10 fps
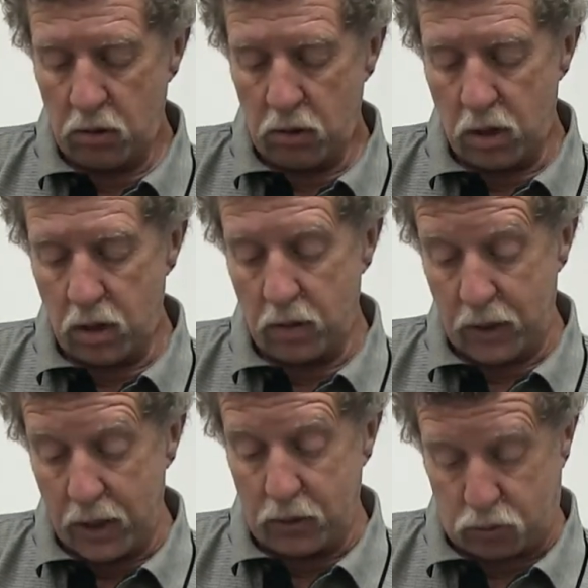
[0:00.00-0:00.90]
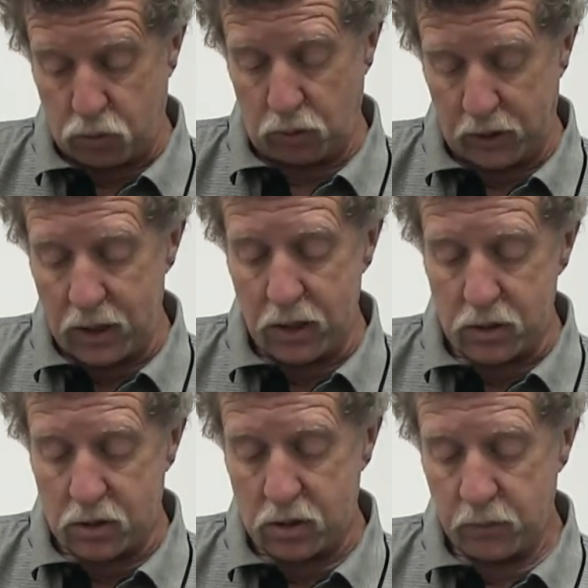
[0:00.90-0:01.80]
it truly
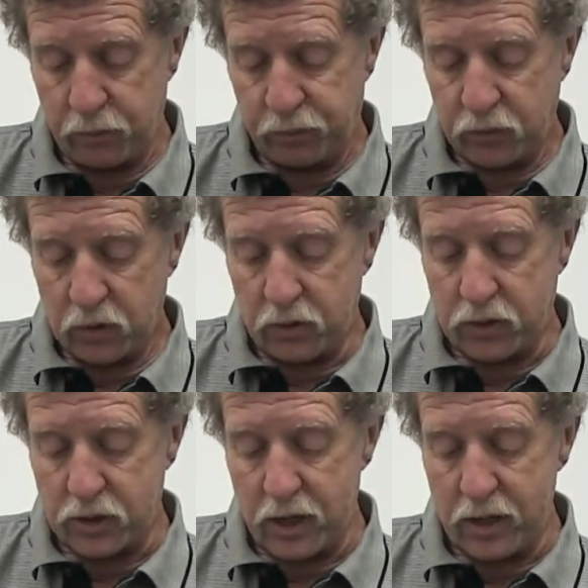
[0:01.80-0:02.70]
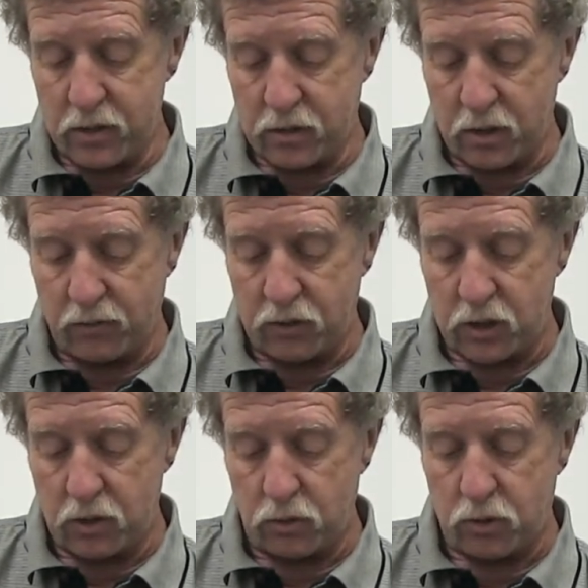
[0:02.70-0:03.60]
is the size of a
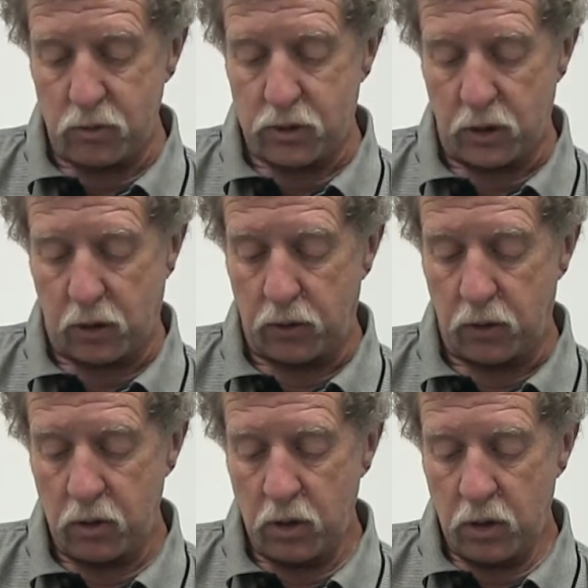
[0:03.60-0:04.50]
CO2 cylinder.